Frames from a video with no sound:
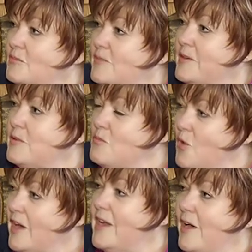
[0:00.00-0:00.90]
Like, we
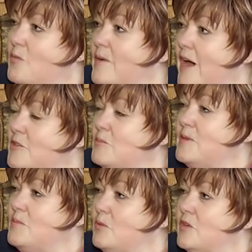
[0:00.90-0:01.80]
want to help other
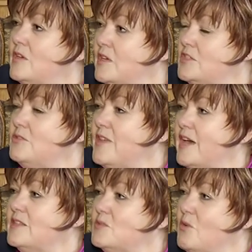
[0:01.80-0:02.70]
people do
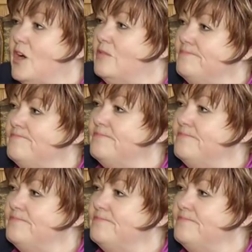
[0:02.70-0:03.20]
that as well.